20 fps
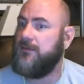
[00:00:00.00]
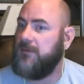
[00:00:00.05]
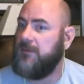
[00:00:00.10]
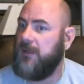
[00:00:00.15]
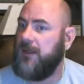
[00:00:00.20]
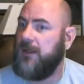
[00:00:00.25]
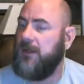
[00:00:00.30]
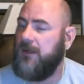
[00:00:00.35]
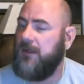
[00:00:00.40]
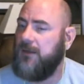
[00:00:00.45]

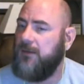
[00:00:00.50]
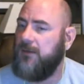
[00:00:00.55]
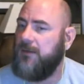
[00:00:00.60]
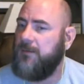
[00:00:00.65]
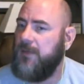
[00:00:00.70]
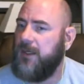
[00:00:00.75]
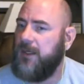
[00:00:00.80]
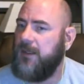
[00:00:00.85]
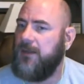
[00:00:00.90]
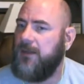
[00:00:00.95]
I got all the way
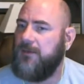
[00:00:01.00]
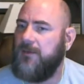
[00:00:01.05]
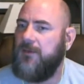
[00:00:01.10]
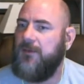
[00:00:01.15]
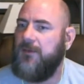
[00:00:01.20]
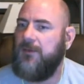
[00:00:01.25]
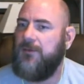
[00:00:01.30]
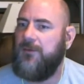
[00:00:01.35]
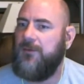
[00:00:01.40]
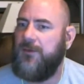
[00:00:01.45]
back up to
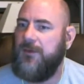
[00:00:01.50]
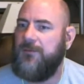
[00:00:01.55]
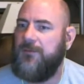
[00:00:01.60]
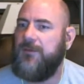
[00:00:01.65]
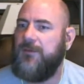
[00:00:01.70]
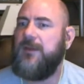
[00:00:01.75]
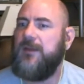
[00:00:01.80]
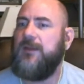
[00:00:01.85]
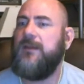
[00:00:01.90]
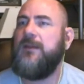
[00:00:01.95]

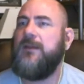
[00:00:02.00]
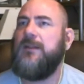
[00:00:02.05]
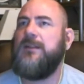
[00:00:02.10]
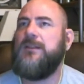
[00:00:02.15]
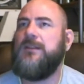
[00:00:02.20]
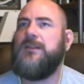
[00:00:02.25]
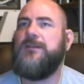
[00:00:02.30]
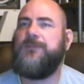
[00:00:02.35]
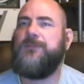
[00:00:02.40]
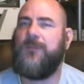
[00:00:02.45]
250.
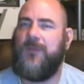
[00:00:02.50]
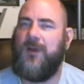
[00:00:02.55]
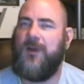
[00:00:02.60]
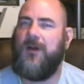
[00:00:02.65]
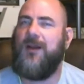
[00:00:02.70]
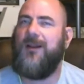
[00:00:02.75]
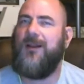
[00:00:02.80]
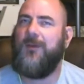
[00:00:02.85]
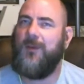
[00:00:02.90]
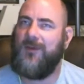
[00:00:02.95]

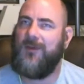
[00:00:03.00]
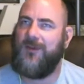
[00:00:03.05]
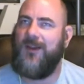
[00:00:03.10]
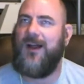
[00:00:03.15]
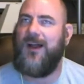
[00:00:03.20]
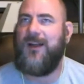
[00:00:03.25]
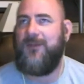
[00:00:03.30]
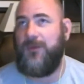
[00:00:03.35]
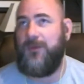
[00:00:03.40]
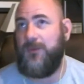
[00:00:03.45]
It was a
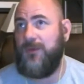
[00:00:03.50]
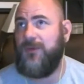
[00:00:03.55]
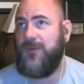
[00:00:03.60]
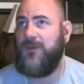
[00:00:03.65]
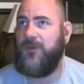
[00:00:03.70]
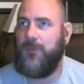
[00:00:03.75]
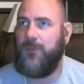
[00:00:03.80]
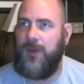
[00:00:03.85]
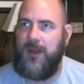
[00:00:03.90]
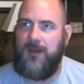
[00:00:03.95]
lot of it was
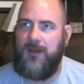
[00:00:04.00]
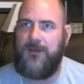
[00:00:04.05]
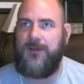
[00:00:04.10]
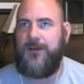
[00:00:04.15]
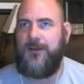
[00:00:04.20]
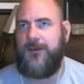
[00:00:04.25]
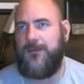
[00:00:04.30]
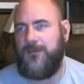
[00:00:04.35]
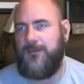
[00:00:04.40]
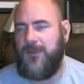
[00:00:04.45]

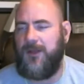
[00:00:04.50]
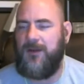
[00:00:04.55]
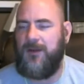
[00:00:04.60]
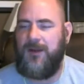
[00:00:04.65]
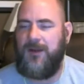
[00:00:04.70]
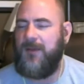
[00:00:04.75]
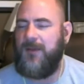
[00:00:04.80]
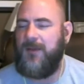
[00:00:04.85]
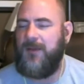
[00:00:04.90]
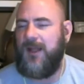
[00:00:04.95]
swelling, but
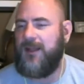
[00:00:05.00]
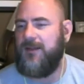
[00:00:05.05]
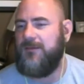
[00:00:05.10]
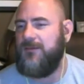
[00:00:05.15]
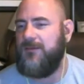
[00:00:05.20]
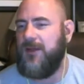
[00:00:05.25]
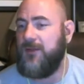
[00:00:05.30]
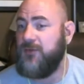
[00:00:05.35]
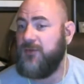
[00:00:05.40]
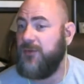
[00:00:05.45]
I mean, I
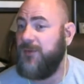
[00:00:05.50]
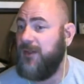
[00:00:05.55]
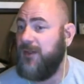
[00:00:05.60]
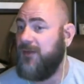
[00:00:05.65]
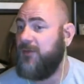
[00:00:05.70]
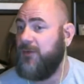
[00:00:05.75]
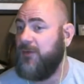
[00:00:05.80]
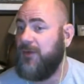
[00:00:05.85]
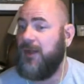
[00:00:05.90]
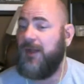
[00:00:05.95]
could
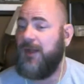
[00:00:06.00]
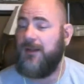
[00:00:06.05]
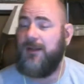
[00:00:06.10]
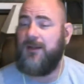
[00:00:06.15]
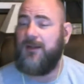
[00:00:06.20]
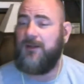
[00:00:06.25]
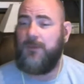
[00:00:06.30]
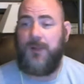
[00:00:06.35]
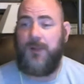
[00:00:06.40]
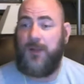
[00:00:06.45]
attribute it to a lot of
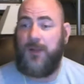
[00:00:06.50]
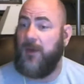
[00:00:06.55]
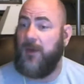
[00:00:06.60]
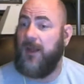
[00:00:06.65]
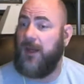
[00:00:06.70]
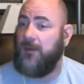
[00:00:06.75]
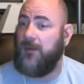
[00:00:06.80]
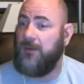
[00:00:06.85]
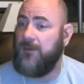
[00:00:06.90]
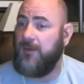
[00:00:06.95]
things. But either
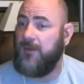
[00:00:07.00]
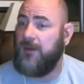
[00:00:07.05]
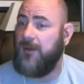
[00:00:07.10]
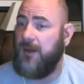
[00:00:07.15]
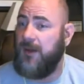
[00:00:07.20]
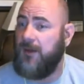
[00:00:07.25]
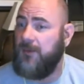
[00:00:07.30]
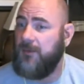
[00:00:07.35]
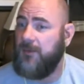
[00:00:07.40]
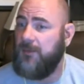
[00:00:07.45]
way, I was
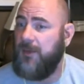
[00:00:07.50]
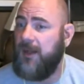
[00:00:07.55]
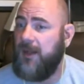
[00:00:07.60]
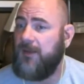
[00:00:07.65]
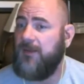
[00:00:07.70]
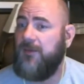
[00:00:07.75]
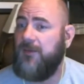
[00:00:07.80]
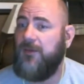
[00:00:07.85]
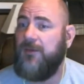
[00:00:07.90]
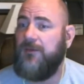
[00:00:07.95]

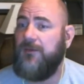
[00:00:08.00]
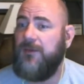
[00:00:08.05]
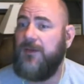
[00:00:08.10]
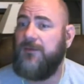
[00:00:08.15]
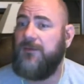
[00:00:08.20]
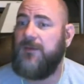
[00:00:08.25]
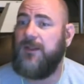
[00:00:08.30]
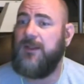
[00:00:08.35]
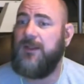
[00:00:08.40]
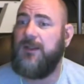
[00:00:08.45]
back to
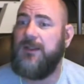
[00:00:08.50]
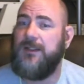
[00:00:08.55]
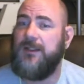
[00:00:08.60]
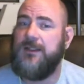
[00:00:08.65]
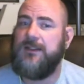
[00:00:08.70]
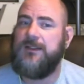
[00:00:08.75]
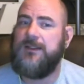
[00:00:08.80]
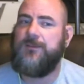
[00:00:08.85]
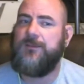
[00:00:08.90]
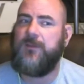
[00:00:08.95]
250.
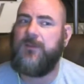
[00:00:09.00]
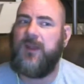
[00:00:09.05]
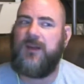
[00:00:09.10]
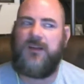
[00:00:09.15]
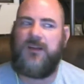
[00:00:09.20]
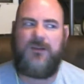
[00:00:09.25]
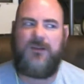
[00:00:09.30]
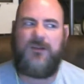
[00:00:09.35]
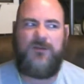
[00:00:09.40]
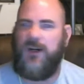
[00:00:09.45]
I
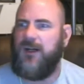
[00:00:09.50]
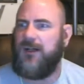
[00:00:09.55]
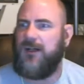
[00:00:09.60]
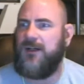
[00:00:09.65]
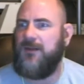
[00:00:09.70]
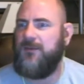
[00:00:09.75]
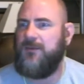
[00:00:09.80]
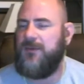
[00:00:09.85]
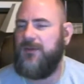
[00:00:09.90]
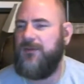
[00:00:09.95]
was like,
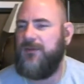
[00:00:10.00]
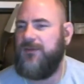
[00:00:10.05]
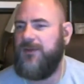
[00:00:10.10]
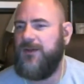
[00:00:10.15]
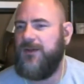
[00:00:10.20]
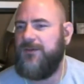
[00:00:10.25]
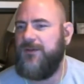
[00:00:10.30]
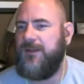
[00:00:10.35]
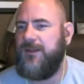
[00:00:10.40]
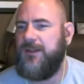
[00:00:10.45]
fuck, I'm
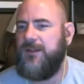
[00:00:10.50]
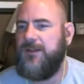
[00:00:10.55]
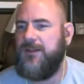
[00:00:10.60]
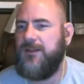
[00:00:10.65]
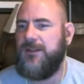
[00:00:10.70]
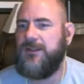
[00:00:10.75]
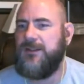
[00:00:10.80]
250.